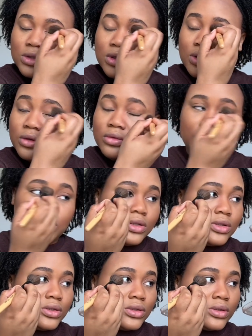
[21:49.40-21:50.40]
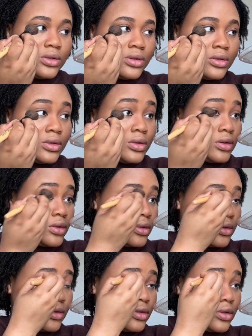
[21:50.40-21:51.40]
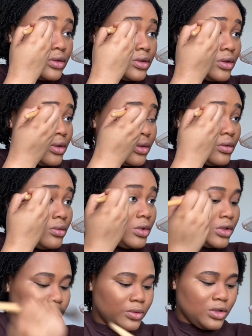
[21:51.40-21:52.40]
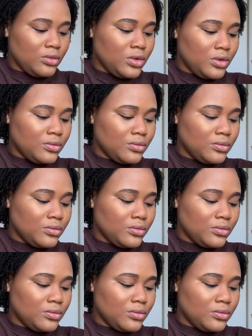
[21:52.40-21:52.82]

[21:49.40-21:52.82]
Little bit, just a little bit, baby.